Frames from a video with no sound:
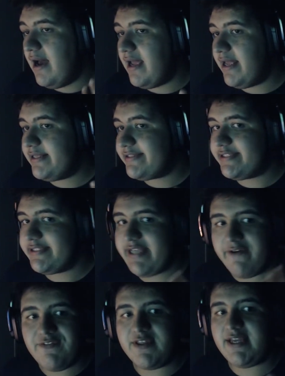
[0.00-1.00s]
It's
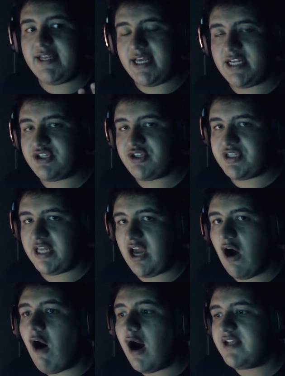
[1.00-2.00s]
definitely an interesting
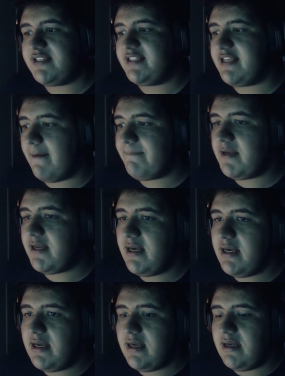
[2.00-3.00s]
concept.
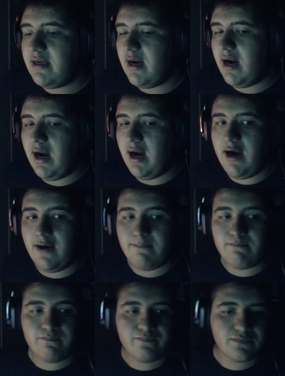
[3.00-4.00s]
I
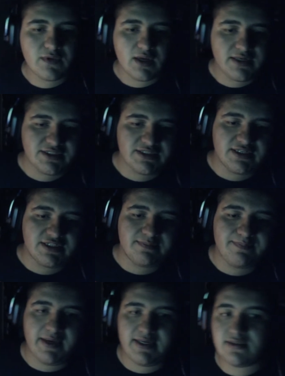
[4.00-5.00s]
just hit
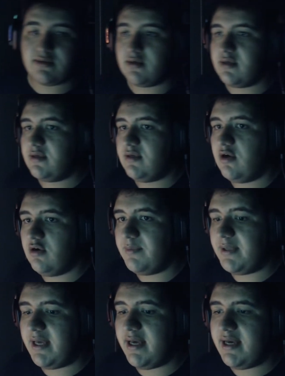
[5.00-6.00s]
space on
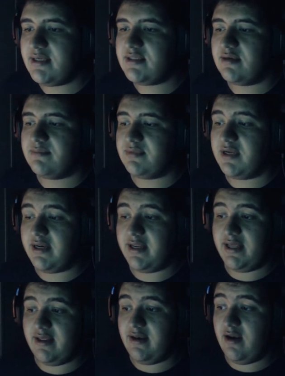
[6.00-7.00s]
OBS. I'm gonna
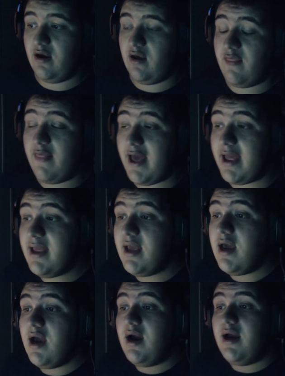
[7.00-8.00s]
hit on that.
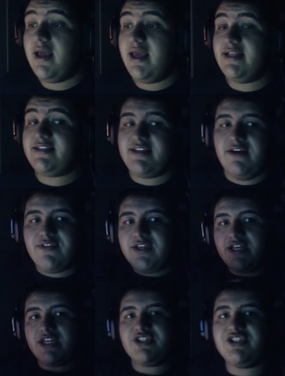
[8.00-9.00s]
It's definitely
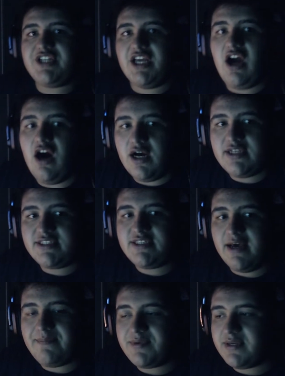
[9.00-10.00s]
an interesting
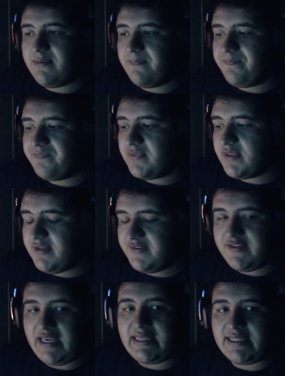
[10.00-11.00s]
concept, to
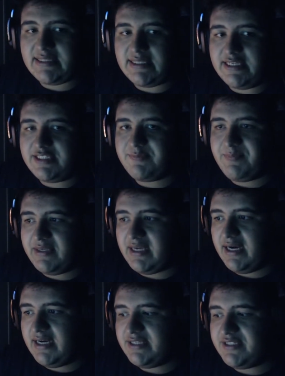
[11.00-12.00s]
say the least,
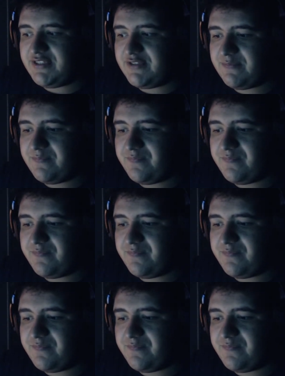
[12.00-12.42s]
because